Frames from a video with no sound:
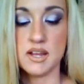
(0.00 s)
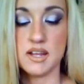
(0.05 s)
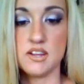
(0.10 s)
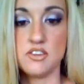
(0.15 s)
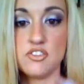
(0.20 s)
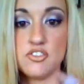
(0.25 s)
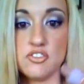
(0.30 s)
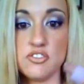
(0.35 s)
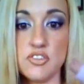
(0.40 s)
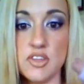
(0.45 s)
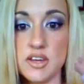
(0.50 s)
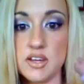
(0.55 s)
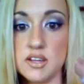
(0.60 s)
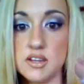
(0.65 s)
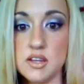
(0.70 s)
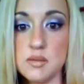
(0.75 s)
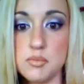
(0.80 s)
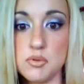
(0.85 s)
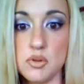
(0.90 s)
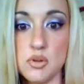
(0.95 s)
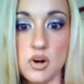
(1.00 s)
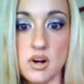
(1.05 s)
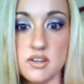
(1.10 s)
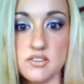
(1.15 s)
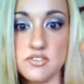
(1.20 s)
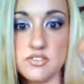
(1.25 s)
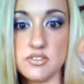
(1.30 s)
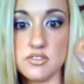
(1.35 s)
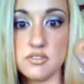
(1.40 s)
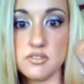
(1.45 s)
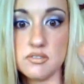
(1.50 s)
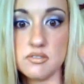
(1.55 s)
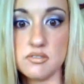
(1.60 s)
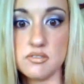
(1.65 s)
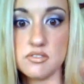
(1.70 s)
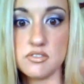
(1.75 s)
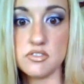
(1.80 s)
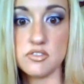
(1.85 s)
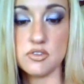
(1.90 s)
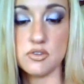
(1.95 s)
It's just like a lip gloss
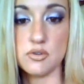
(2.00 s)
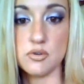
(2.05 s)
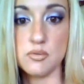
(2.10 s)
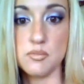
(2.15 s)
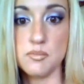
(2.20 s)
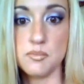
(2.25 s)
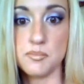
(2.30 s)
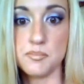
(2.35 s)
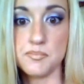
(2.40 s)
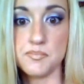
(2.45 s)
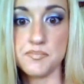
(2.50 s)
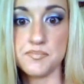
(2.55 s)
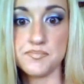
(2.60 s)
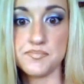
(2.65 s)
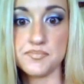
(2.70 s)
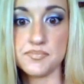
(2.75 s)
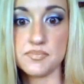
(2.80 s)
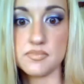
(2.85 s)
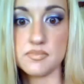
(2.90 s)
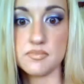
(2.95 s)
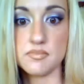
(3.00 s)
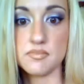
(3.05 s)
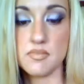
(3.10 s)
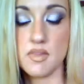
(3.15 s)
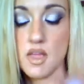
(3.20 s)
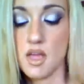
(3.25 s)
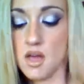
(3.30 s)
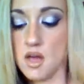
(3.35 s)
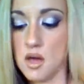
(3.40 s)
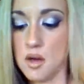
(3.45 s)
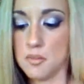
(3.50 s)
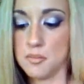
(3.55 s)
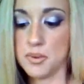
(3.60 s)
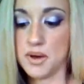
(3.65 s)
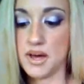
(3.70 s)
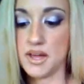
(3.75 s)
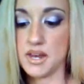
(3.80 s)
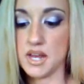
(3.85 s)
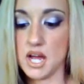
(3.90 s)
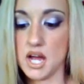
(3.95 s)
tube.
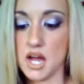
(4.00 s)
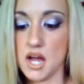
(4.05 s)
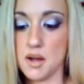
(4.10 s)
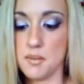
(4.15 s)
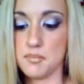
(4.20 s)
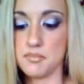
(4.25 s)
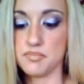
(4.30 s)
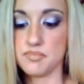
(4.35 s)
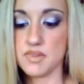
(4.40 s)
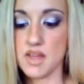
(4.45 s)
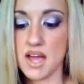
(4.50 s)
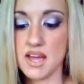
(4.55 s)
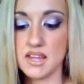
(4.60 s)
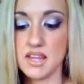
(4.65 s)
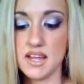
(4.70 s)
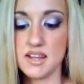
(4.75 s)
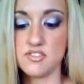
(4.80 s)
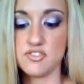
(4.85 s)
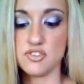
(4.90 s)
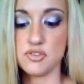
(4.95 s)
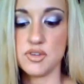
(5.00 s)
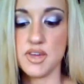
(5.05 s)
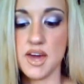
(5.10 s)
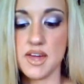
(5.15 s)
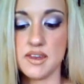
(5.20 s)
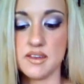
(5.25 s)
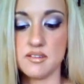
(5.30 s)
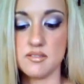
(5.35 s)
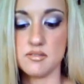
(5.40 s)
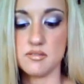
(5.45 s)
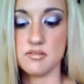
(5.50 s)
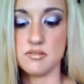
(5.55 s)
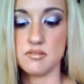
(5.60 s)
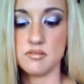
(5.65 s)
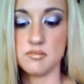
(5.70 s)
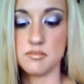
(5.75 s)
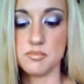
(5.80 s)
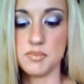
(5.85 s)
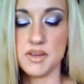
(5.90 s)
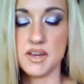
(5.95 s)
But um, I like to get it
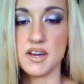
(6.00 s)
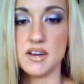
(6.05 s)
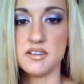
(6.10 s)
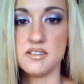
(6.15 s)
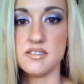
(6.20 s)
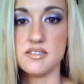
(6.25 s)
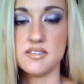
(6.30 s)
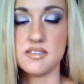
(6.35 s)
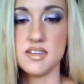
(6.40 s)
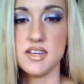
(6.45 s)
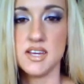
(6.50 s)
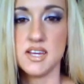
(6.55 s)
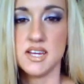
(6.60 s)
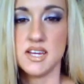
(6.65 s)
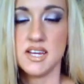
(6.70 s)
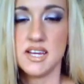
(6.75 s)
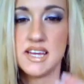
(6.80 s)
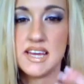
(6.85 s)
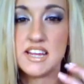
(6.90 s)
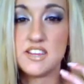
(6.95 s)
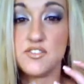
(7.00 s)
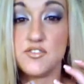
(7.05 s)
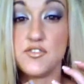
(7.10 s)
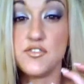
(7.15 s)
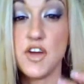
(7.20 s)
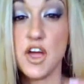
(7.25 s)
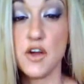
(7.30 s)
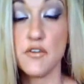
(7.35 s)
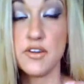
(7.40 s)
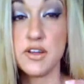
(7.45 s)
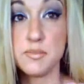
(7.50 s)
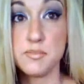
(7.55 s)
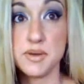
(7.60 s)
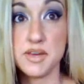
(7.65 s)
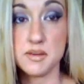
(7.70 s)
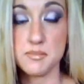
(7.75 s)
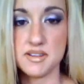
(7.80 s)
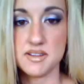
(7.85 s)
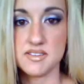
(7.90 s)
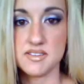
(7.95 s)
because it's very
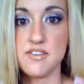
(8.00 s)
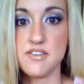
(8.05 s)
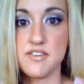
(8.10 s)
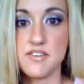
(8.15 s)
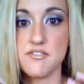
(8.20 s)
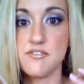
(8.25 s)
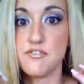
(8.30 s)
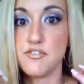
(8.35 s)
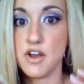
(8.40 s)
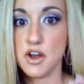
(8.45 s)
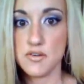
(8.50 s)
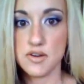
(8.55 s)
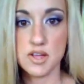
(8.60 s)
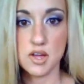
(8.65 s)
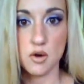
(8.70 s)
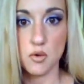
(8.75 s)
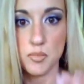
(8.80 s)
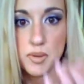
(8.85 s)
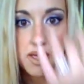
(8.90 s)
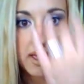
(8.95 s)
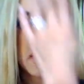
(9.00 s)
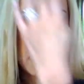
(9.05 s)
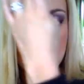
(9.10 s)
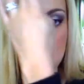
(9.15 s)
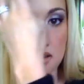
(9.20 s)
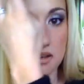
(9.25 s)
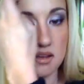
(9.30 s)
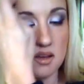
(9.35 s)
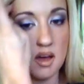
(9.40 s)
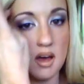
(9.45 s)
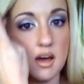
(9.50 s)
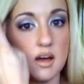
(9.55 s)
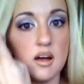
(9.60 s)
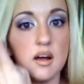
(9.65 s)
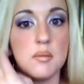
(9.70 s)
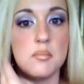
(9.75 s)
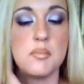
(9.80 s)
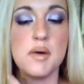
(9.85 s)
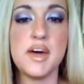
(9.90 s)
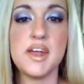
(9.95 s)
pigmented and very opaque.
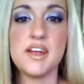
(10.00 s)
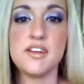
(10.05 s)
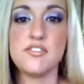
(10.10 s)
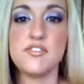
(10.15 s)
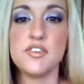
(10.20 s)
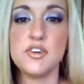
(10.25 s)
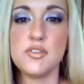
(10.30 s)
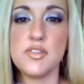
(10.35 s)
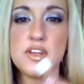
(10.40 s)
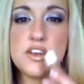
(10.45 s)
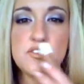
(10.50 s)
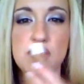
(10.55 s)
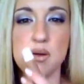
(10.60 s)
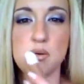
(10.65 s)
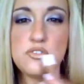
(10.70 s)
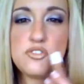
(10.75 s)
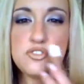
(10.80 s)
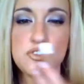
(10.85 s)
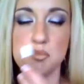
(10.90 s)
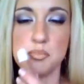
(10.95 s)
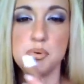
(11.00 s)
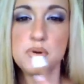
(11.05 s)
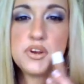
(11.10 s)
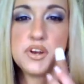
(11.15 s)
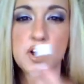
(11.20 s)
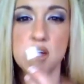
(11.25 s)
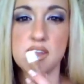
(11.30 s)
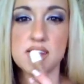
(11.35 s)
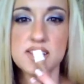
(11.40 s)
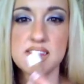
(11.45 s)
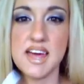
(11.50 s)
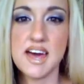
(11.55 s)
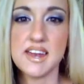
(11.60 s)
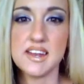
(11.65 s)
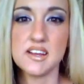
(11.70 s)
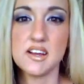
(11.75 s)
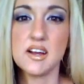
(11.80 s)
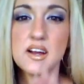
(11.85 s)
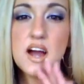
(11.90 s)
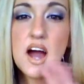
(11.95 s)
Um, and I feel that if I was just to put it on like
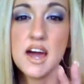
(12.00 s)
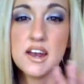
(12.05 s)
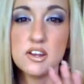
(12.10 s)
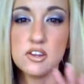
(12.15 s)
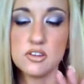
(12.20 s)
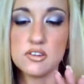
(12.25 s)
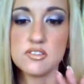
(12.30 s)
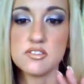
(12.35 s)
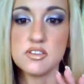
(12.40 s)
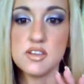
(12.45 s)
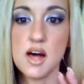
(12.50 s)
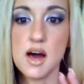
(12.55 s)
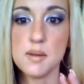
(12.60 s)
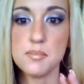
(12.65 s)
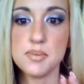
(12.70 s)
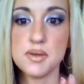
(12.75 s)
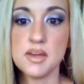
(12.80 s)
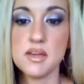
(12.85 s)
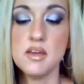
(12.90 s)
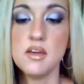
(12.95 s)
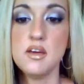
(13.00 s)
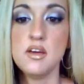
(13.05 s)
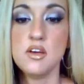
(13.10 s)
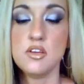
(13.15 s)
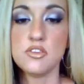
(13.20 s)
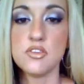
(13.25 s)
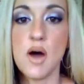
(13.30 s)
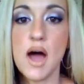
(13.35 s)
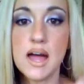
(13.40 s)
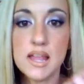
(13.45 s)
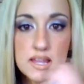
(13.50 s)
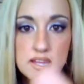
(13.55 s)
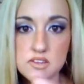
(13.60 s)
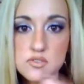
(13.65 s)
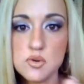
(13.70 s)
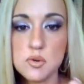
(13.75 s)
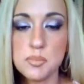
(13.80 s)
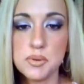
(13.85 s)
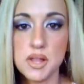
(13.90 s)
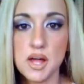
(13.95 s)
that, it could kind of look sloppy. So I like
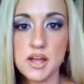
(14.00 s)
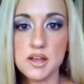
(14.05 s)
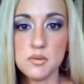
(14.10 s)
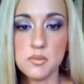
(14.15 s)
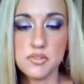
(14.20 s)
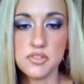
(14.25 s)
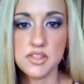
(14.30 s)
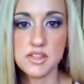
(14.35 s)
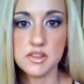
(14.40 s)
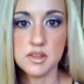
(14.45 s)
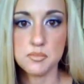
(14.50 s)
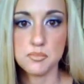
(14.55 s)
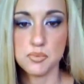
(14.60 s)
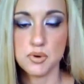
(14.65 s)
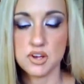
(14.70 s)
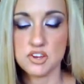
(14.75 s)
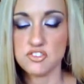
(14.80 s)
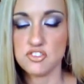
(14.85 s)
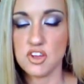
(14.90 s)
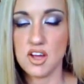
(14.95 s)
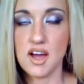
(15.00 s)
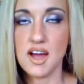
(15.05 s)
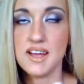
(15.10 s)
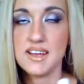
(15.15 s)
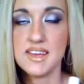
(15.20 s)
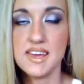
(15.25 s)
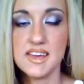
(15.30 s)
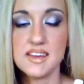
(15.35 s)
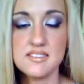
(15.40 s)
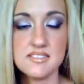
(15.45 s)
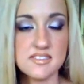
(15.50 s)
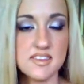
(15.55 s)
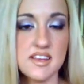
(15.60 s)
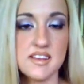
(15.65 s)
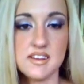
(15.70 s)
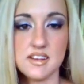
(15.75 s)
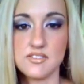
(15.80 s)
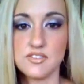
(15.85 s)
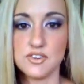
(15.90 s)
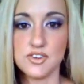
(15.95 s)
to apply it with a lip brush. I can't
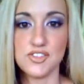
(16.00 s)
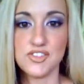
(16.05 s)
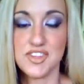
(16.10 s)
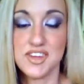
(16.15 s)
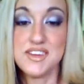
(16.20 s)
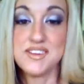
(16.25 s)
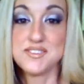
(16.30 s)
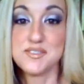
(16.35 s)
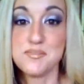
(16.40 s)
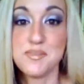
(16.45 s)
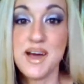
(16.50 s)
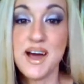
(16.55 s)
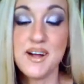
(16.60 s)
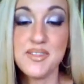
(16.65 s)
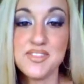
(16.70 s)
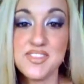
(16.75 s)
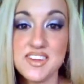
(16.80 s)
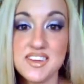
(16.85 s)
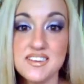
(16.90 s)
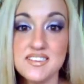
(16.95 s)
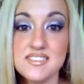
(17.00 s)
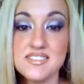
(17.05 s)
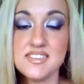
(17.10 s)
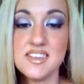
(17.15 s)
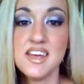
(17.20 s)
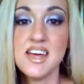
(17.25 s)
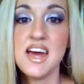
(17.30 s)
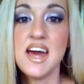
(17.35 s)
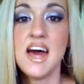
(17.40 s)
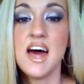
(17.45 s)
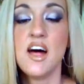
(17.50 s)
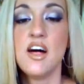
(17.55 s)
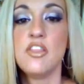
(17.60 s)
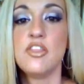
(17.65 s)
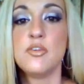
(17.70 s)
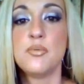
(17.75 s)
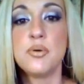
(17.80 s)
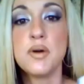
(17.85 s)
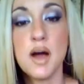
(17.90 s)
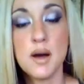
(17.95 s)
say enough good things about these.
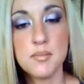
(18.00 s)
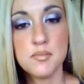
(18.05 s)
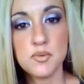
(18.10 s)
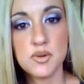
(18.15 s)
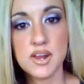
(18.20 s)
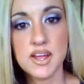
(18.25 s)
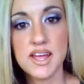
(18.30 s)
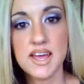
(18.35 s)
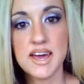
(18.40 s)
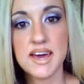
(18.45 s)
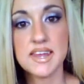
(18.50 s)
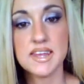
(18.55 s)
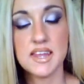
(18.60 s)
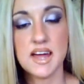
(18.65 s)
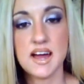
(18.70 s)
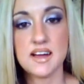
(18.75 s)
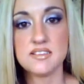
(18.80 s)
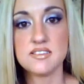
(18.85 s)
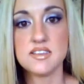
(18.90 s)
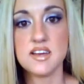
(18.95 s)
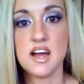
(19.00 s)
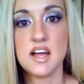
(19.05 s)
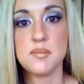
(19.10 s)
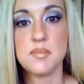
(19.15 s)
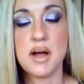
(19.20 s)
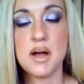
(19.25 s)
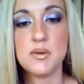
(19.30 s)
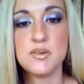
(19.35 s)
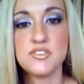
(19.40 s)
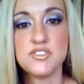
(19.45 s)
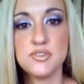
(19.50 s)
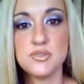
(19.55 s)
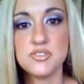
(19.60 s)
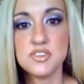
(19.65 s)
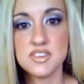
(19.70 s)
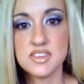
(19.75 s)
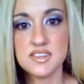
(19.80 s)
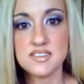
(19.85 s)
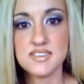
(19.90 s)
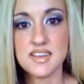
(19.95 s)
The problem what I had last time, I was
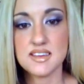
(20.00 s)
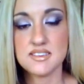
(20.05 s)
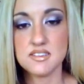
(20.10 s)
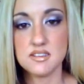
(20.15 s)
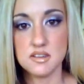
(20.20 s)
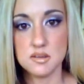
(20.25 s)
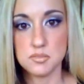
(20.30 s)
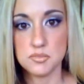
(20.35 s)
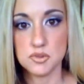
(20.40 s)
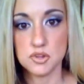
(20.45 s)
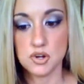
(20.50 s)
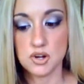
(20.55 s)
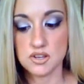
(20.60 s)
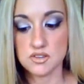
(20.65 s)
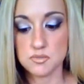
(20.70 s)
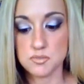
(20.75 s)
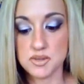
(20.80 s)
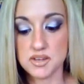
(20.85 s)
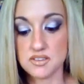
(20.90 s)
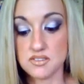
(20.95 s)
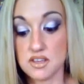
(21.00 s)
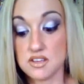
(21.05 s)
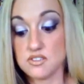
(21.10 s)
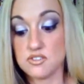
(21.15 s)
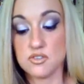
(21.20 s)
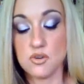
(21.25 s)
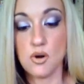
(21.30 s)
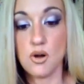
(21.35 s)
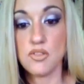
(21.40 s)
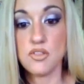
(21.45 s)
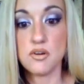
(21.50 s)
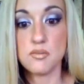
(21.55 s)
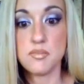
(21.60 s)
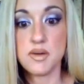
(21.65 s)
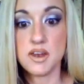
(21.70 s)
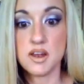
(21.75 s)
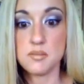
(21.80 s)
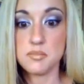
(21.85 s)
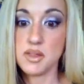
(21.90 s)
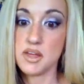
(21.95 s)
using these as a lip gloss because I saw them
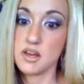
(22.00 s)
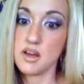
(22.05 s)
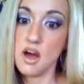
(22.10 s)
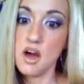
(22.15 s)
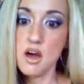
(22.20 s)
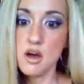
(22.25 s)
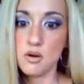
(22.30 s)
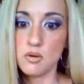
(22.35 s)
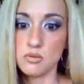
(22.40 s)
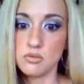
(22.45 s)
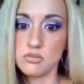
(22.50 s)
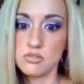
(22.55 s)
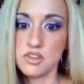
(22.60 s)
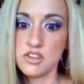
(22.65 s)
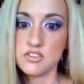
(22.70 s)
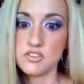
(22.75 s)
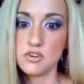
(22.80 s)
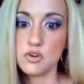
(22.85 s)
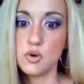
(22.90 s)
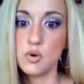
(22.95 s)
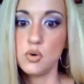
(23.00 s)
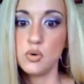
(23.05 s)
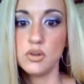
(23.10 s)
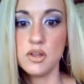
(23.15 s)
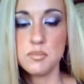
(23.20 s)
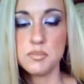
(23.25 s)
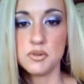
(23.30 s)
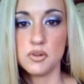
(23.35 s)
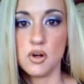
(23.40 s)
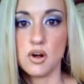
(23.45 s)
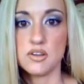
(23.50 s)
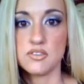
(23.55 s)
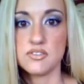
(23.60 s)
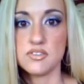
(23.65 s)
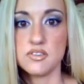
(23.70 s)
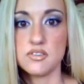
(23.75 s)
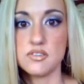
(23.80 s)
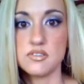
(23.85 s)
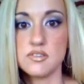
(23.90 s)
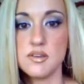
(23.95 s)
and I'm like, oh, these are cool lip
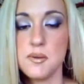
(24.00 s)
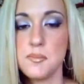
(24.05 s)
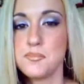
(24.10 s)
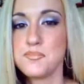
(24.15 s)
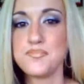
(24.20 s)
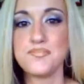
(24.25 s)
glosses.